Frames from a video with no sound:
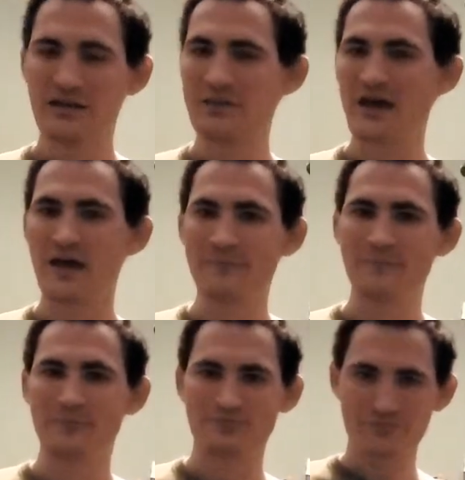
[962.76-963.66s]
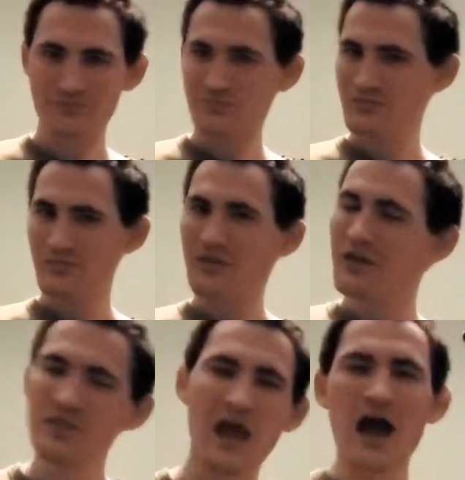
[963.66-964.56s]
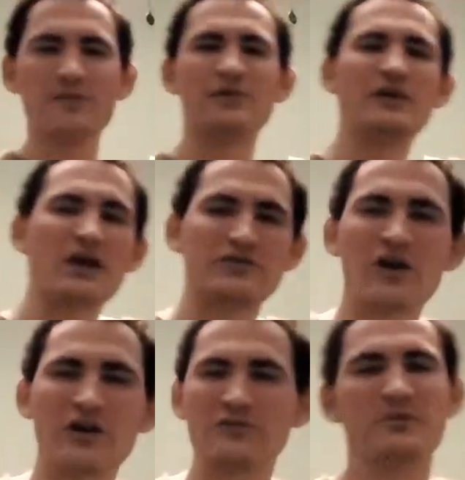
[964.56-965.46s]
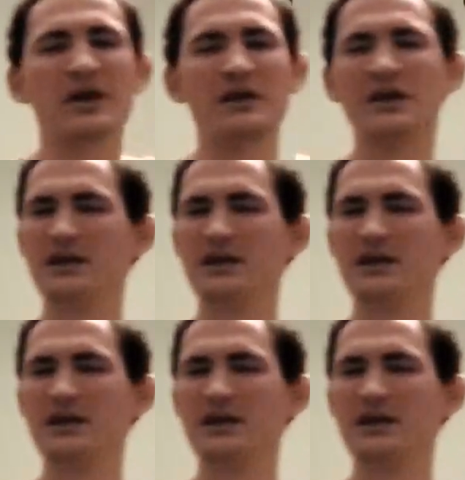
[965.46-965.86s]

that the iPhone XR is made